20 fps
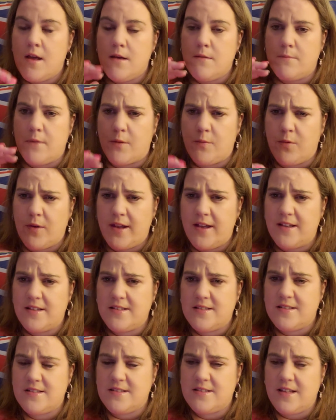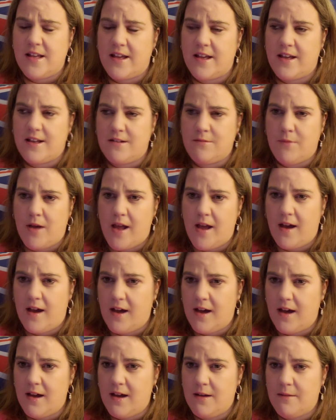my wrists and my
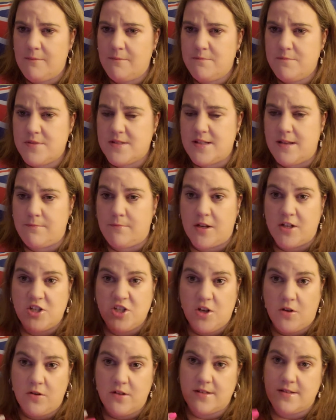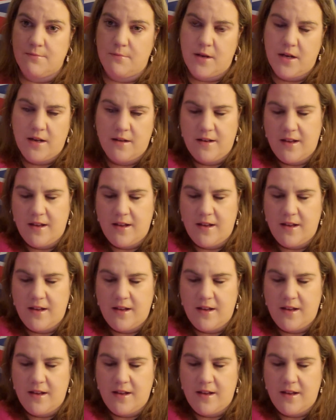arms and my shoulders and my